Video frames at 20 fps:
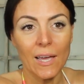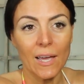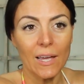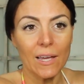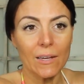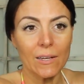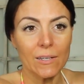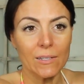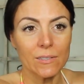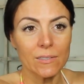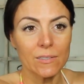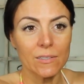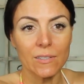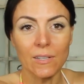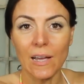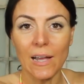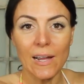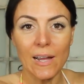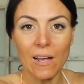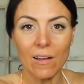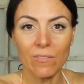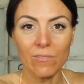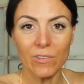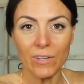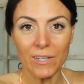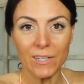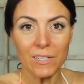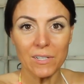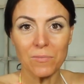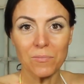and I have
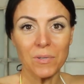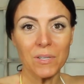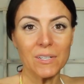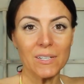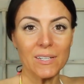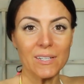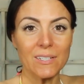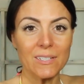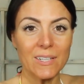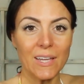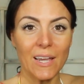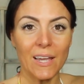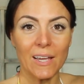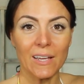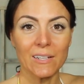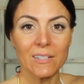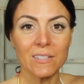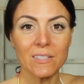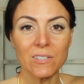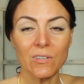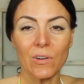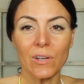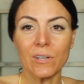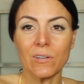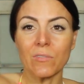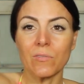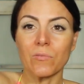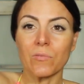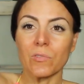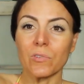like an immediate tan, so I don't